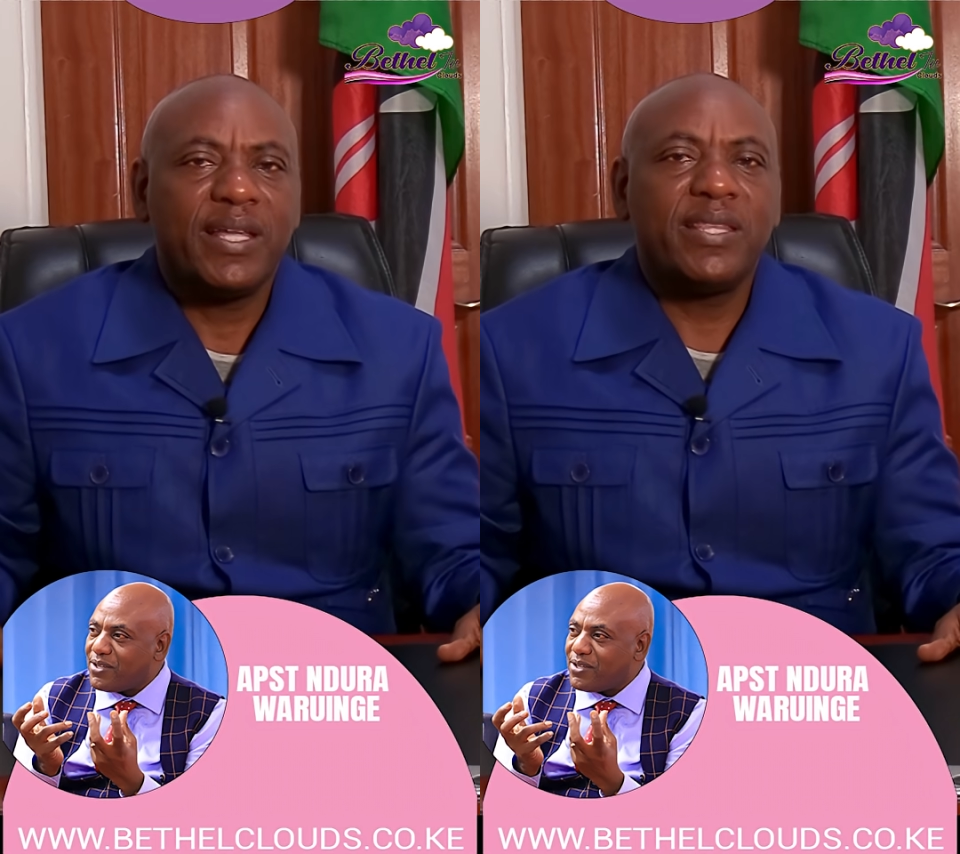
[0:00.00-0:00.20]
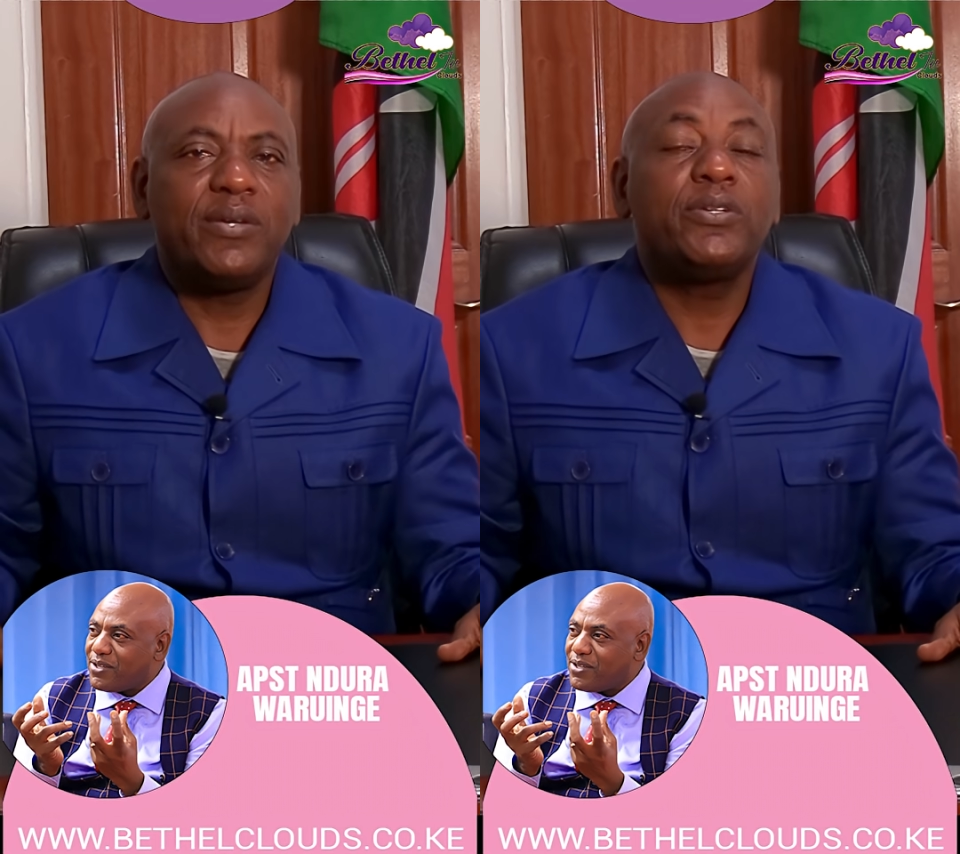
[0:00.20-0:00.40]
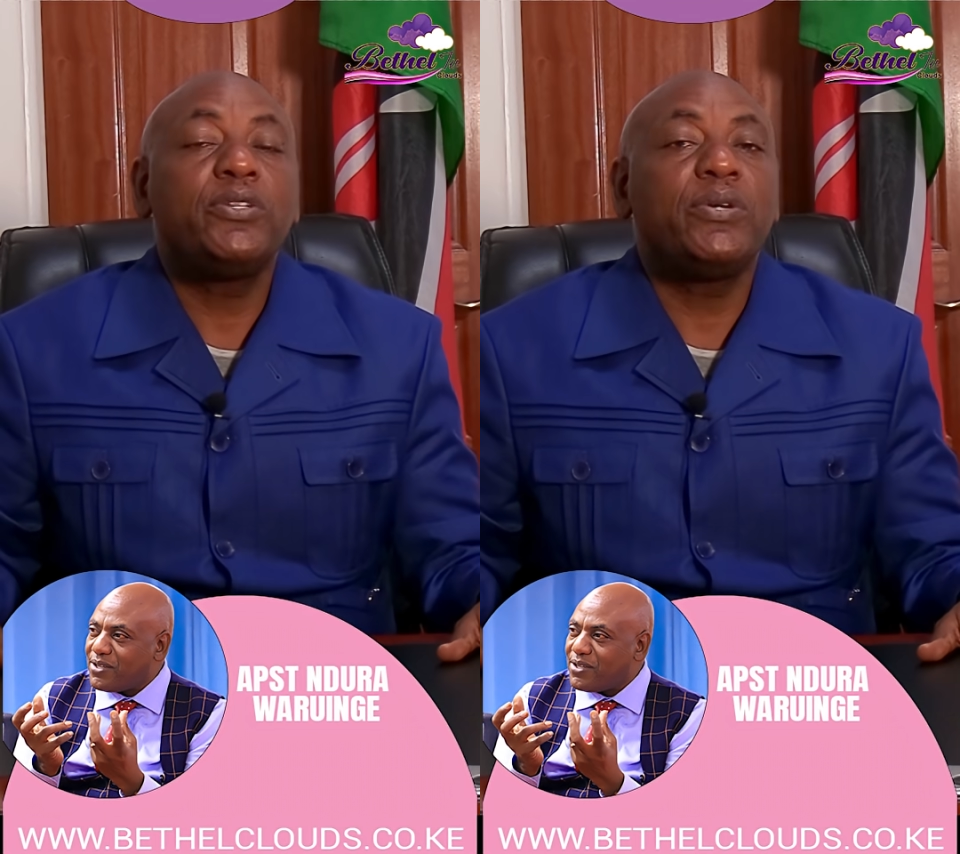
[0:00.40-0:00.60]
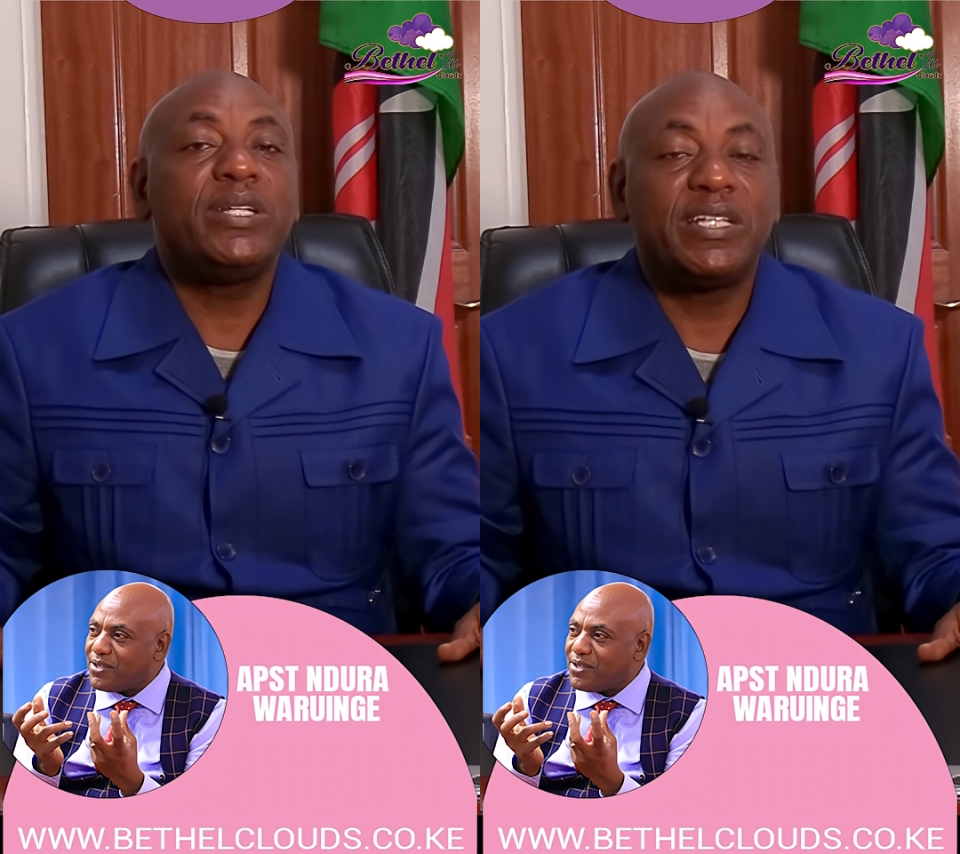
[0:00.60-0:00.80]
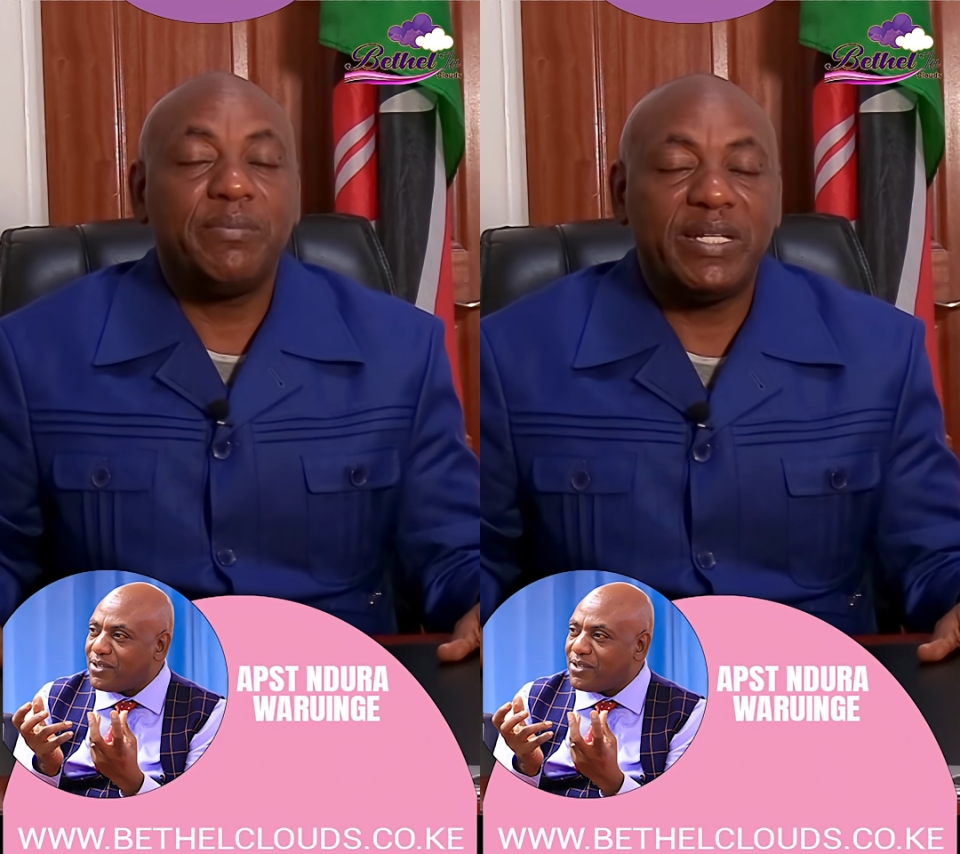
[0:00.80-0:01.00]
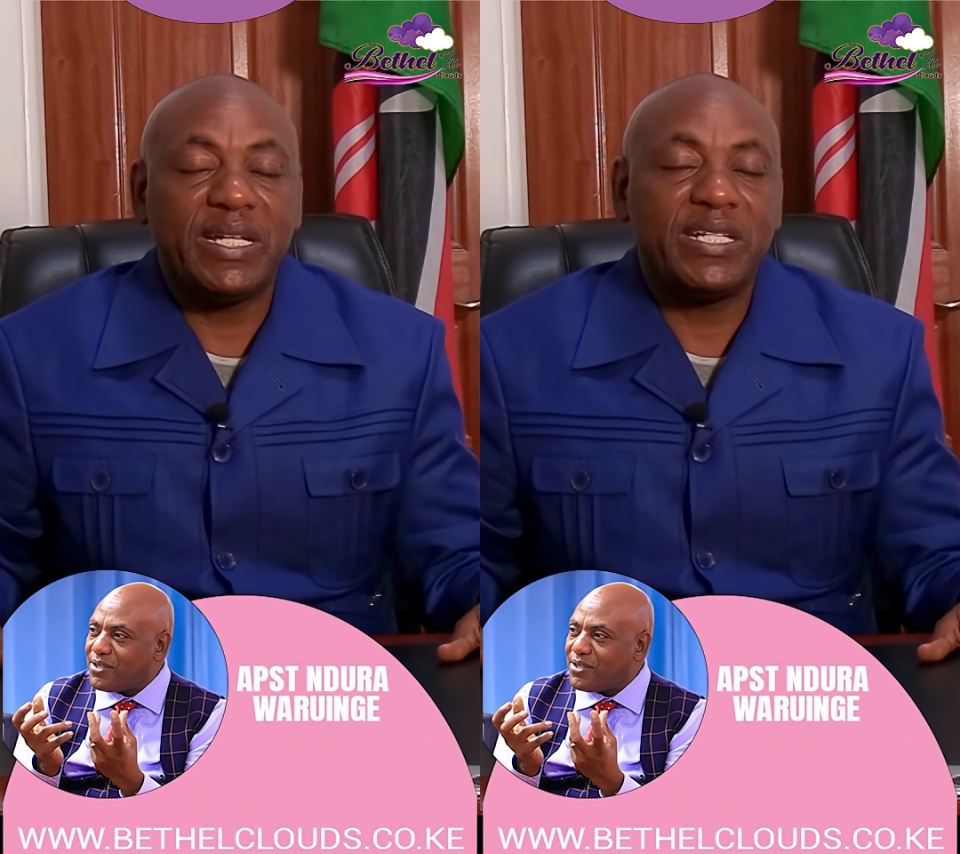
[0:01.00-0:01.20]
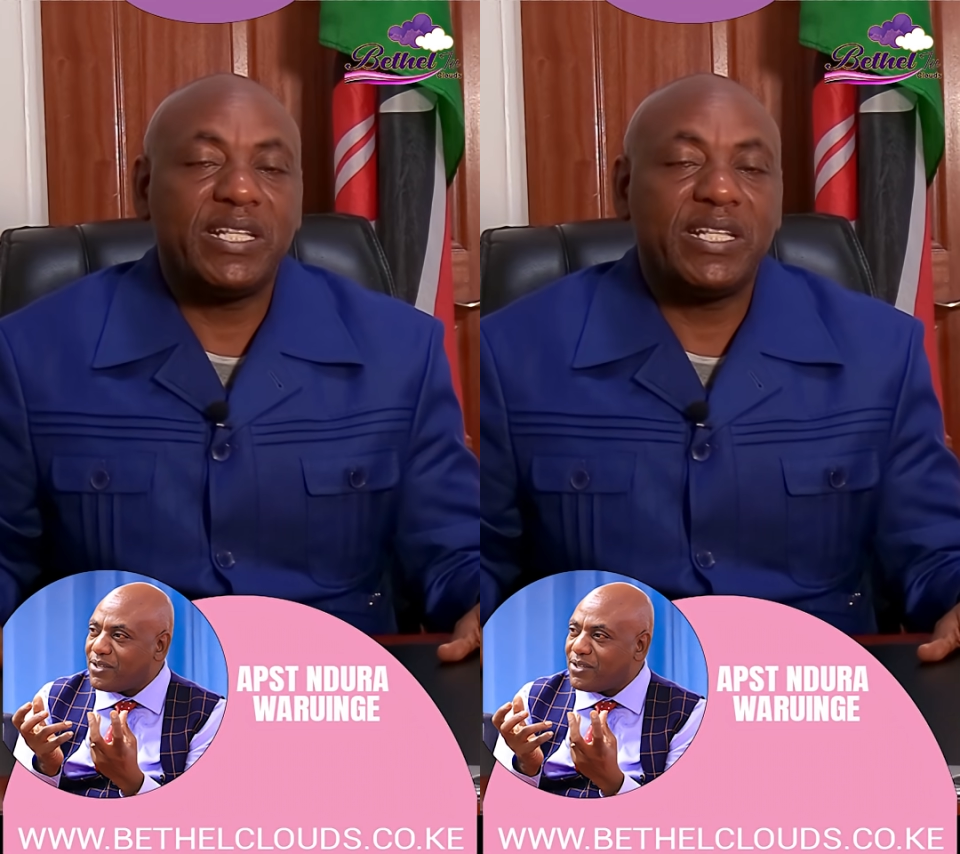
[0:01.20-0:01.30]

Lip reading: You intimidate